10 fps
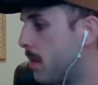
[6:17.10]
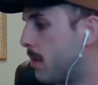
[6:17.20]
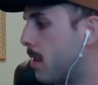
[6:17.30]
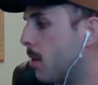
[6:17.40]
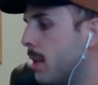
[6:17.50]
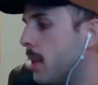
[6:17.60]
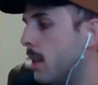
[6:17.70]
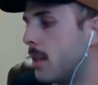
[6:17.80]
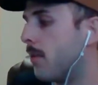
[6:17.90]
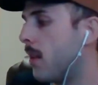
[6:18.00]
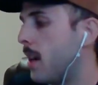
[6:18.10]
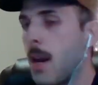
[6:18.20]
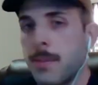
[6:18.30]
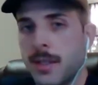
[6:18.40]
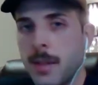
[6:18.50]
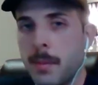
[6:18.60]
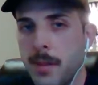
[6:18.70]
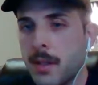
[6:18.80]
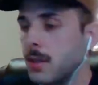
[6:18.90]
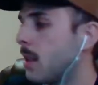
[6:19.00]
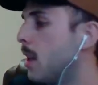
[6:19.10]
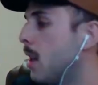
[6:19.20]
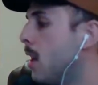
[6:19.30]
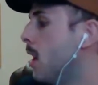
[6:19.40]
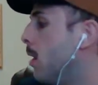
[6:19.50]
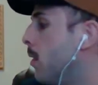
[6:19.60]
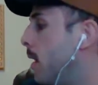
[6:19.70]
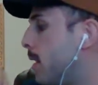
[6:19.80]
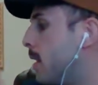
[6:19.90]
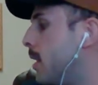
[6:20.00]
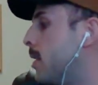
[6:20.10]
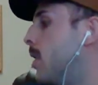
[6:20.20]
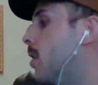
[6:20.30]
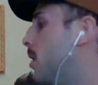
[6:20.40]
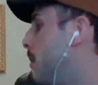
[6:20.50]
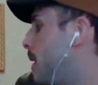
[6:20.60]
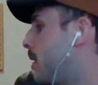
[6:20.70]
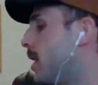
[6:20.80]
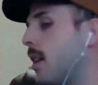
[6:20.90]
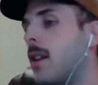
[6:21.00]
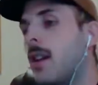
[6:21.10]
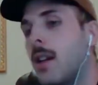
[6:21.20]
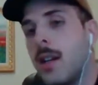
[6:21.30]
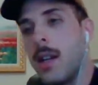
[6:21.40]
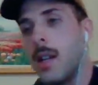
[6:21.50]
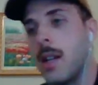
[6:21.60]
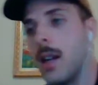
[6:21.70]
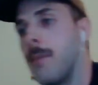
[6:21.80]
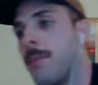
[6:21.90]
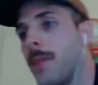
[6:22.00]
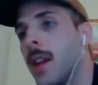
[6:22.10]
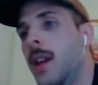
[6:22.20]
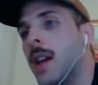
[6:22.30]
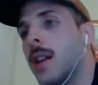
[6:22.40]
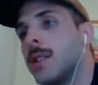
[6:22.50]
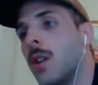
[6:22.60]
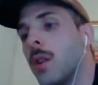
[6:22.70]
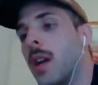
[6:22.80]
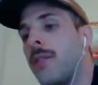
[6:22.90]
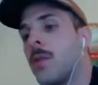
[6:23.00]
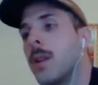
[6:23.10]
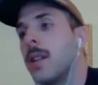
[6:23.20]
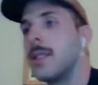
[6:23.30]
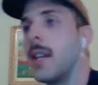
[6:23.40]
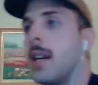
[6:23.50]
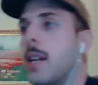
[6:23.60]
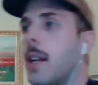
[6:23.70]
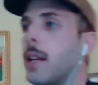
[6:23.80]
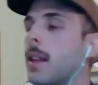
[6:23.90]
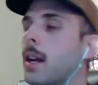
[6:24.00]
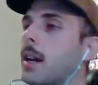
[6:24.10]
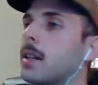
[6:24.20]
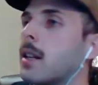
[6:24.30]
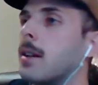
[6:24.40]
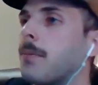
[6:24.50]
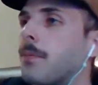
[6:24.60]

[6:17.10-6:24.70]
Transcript: don't need to define epistemic peers, right? It should already be said. Yeah. So if you want to say that, like,